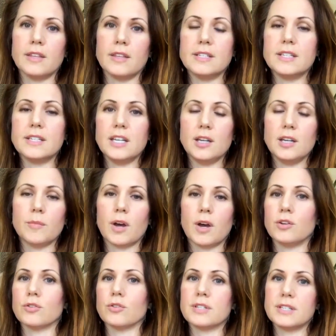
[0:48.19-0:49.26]
the team
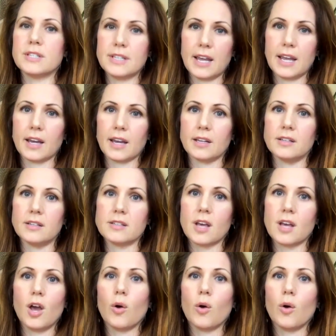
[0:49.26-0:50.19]
understands